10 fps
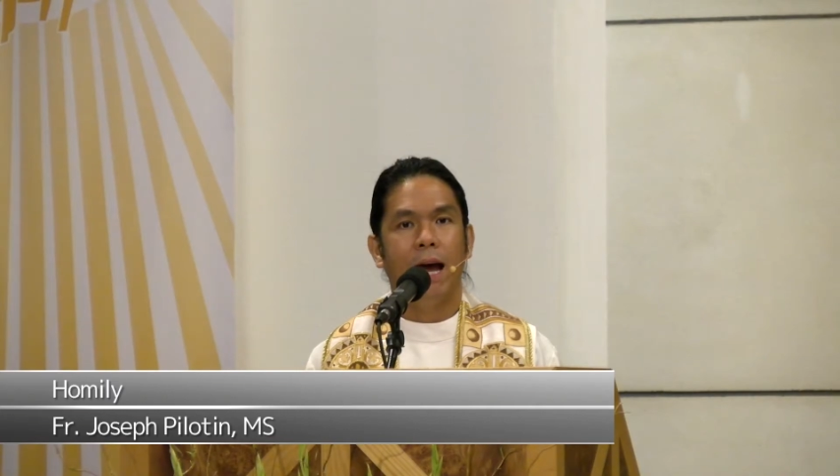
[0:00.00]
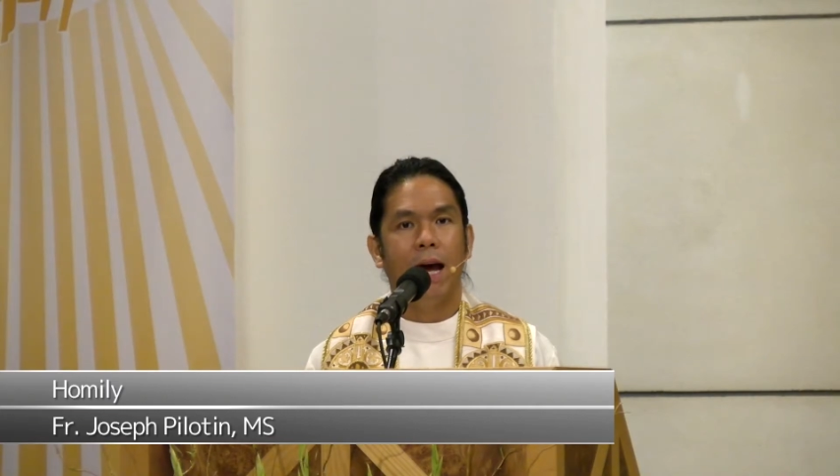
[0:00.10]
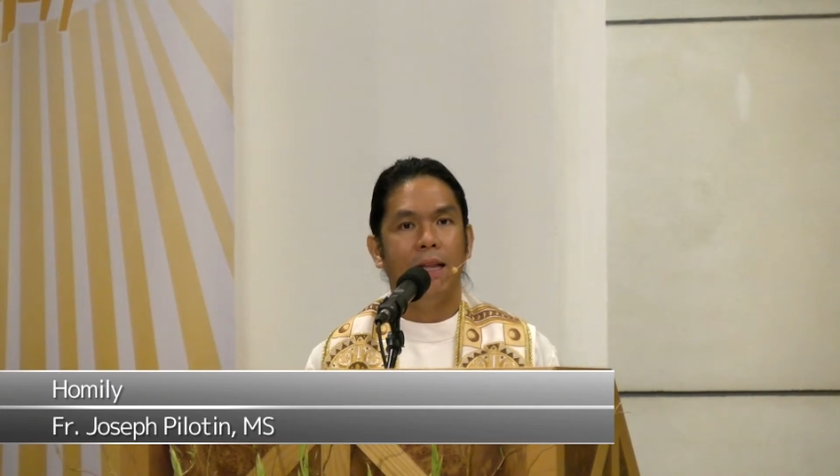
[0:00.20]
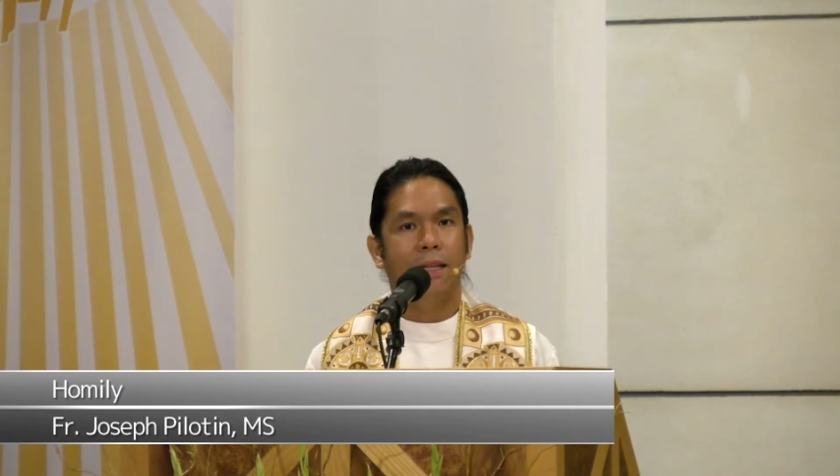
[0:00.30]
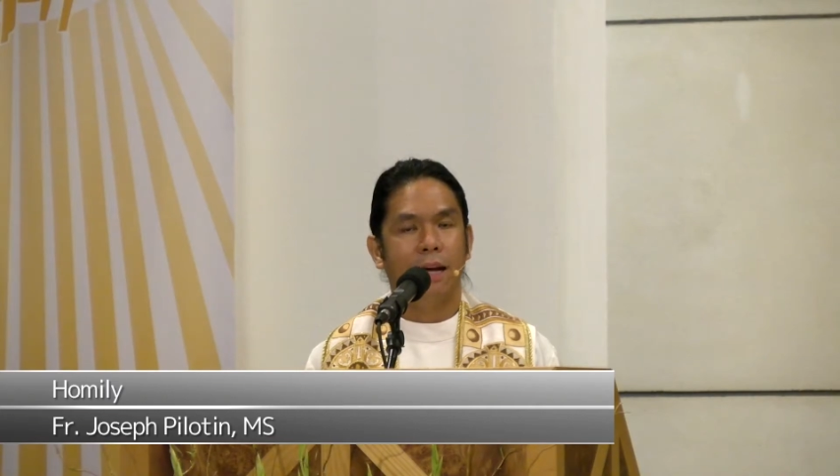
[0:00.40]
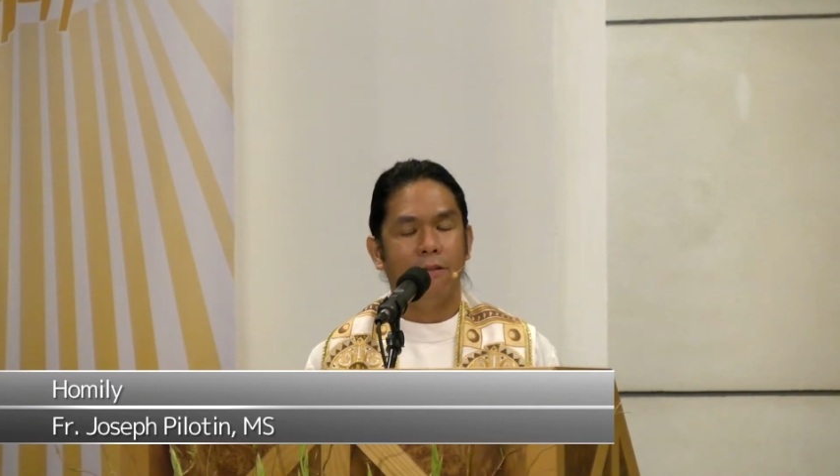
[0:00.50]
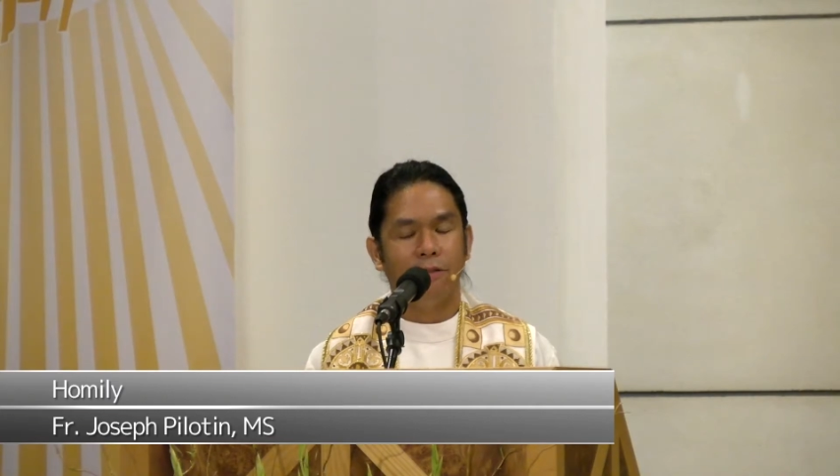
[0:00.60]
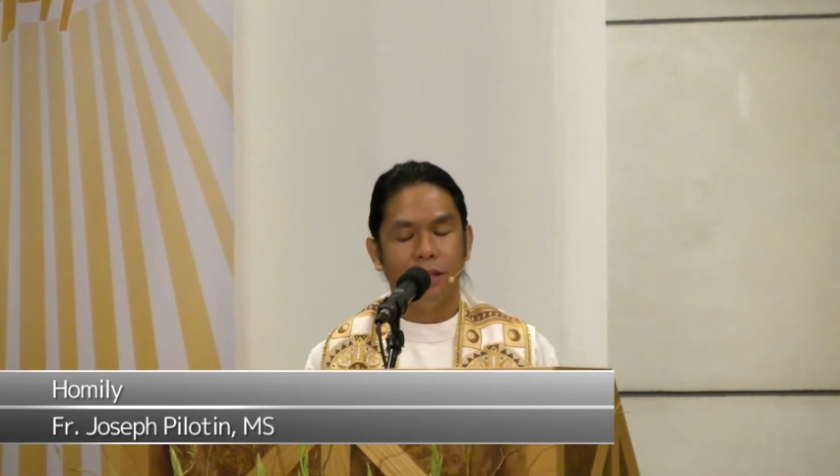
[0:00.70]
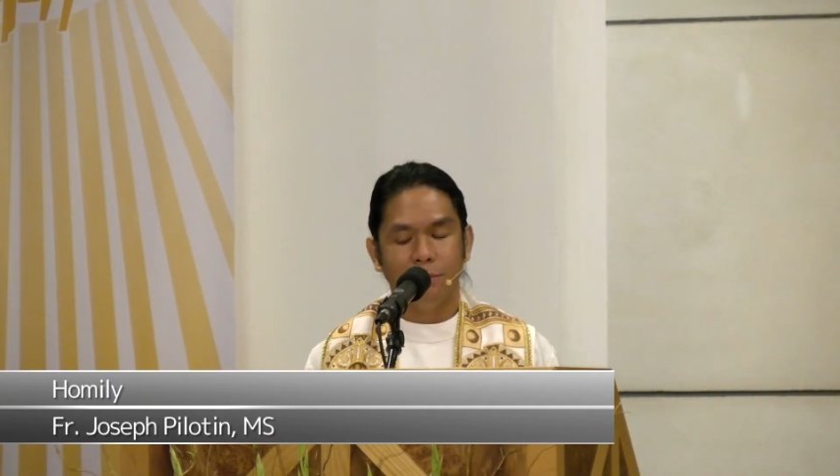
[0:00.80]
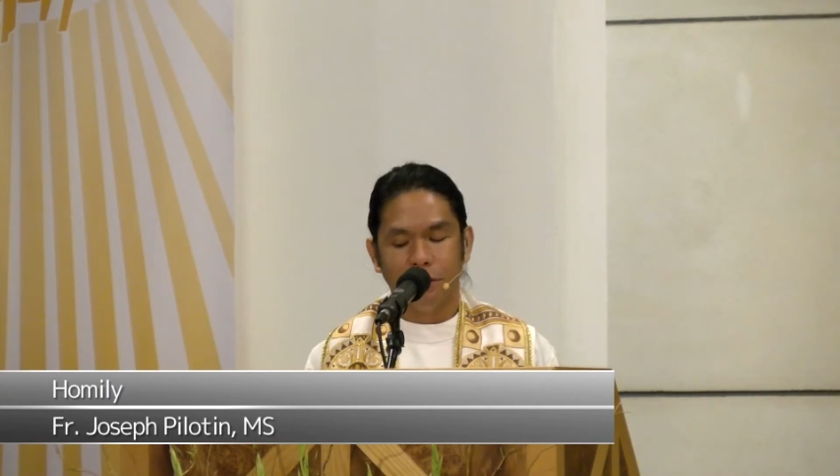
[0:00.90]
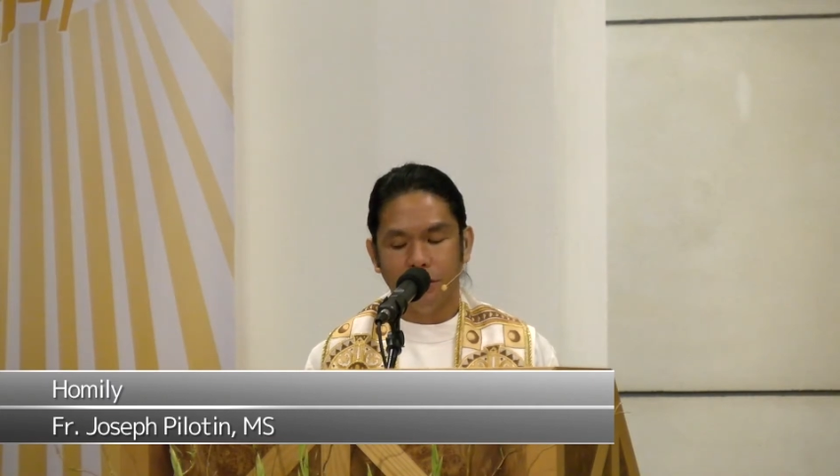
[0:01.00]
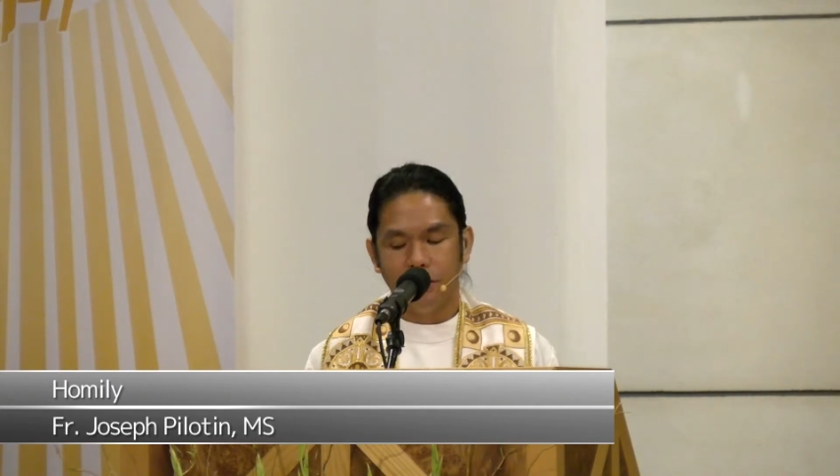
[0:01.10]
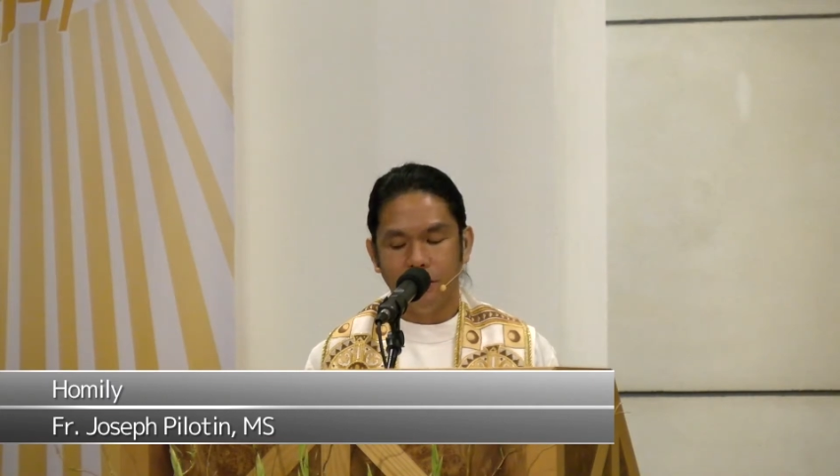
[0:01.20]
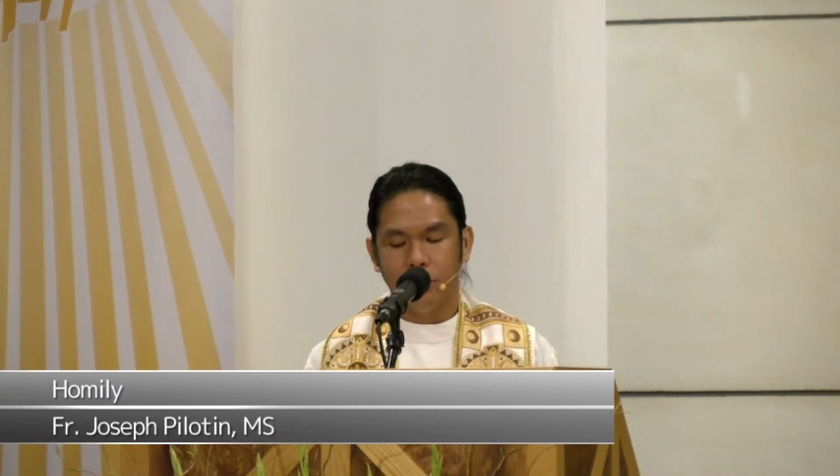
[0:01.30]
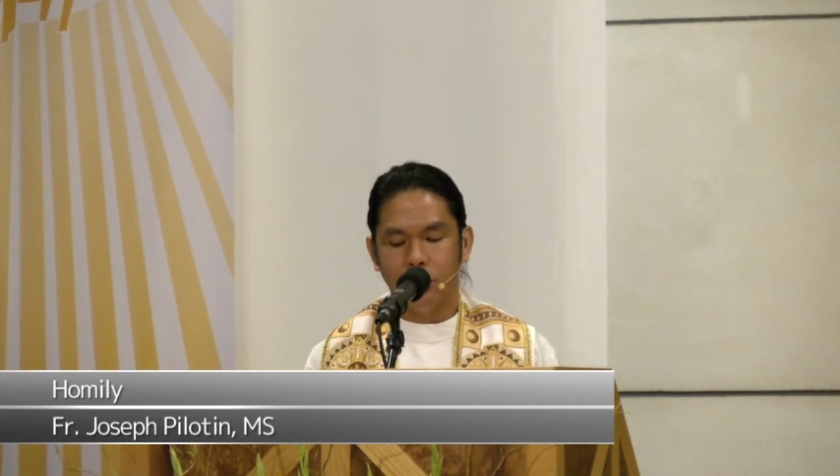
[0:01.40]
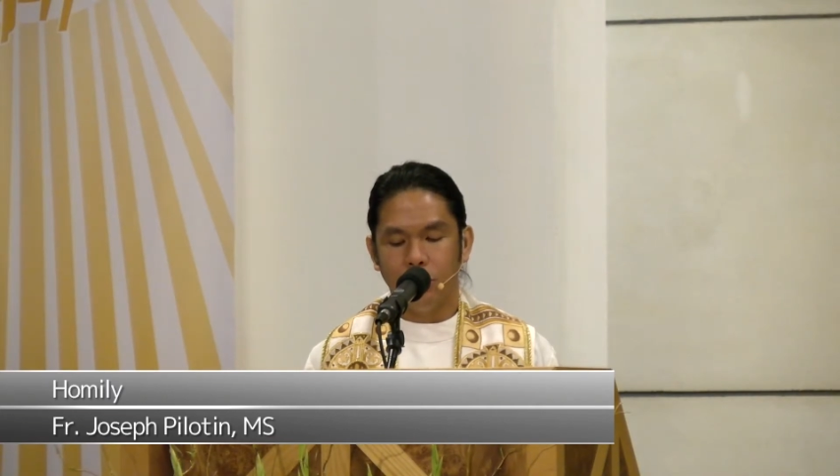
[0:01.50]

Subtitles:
uncomfortable